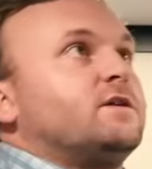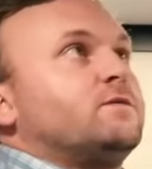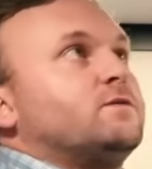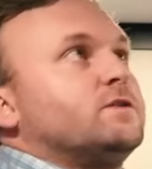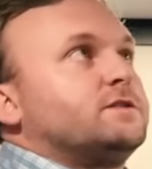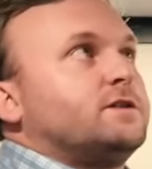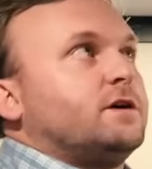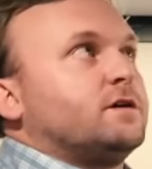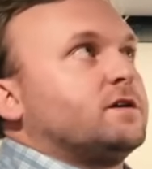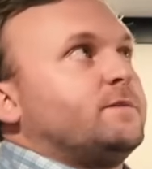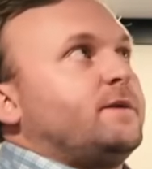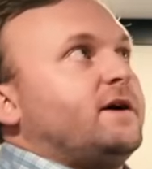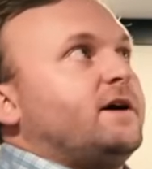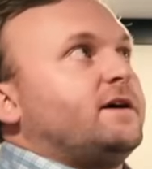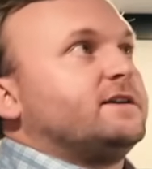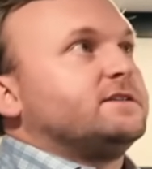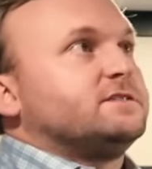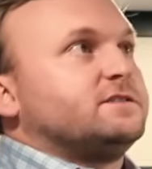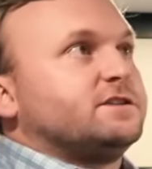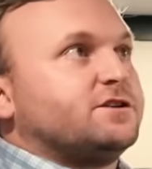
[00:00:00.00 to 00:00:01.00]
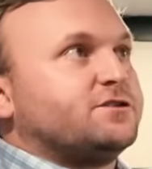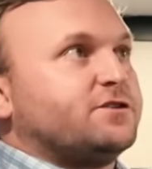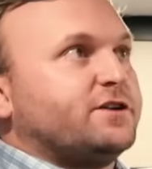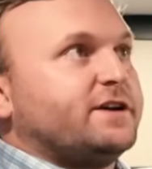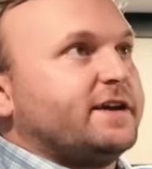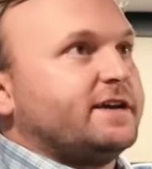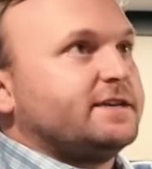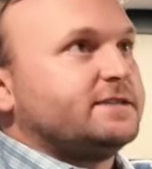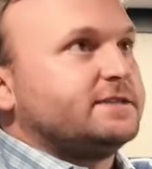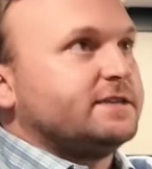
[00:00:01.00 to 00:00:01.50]
I want to talk about is the GREE
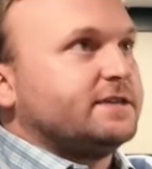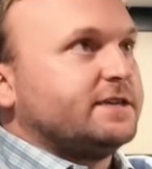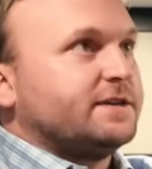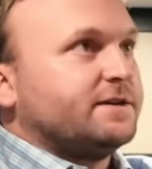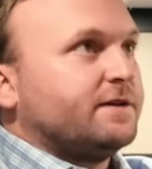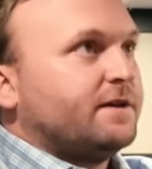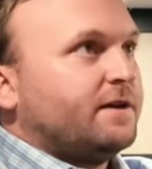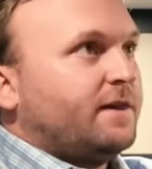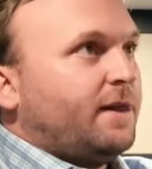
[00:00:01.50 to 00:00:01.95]
AC.